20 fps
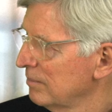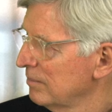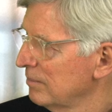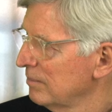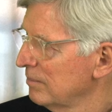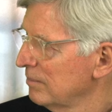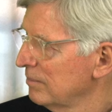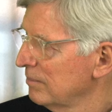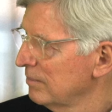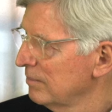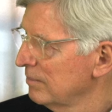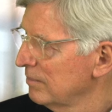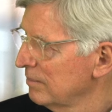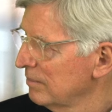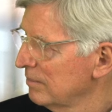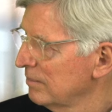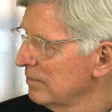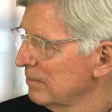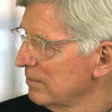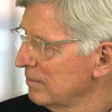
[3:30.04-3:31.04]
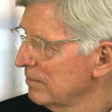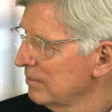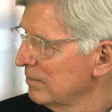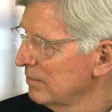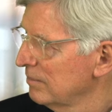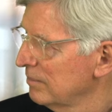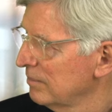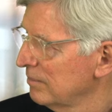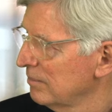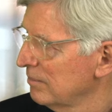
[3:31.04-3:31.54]

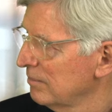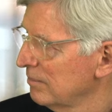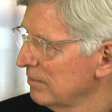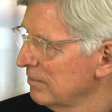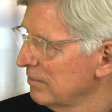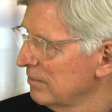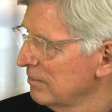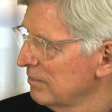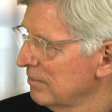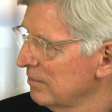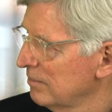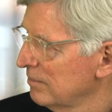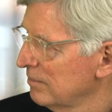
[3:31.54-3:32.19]
No words are spoken by the person on screen.